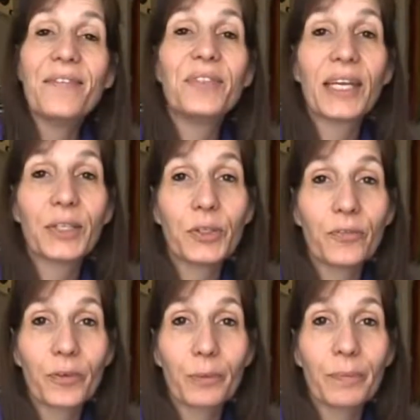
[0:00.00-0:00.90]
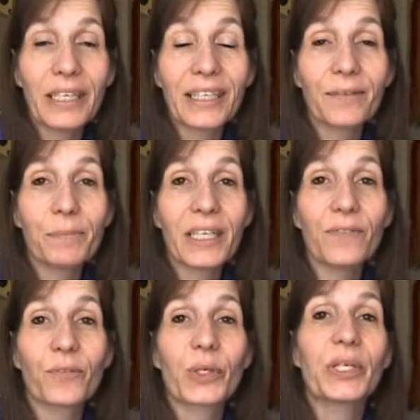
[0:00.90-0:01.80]
Thank you for meeting me
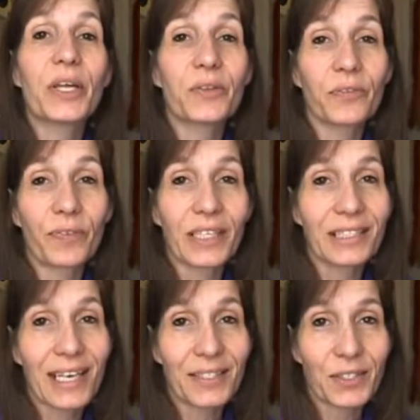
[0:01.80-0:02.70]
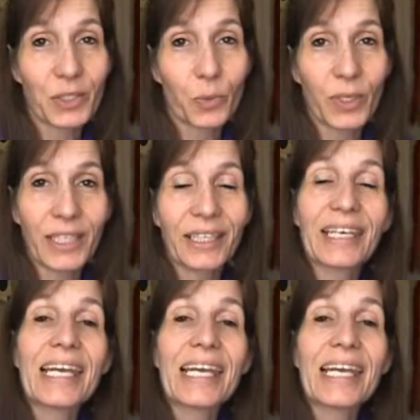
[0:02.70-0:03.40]
for another fantastic week.